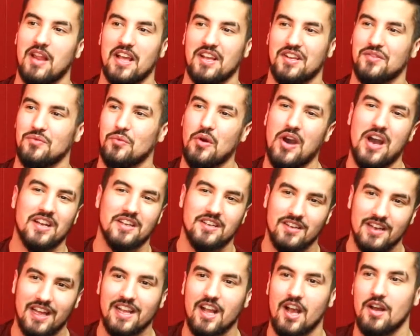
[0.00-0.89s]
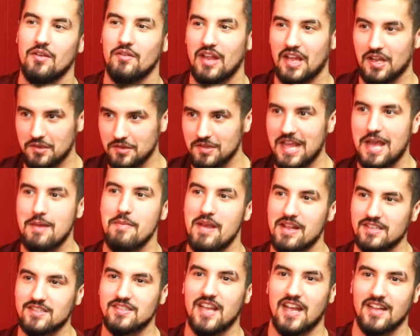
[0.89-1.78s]
like, what? Like, oh, like, that
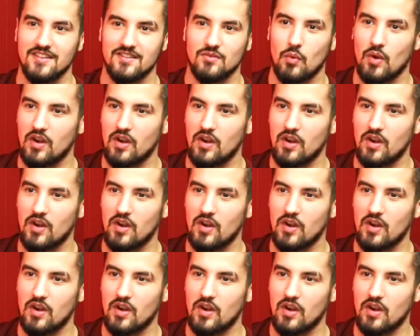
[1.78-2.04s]
makes sense.